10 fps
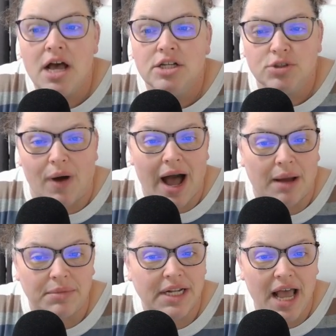So
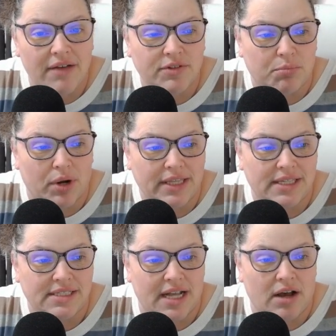I'm going to have to break
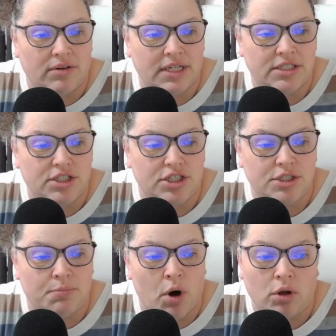this down into
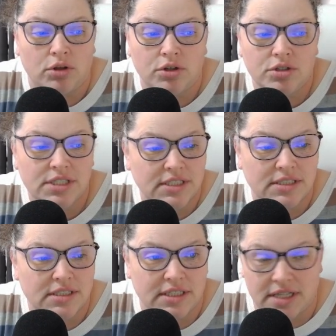smaller
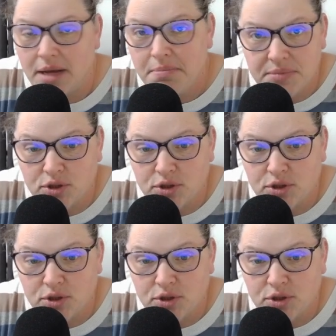steps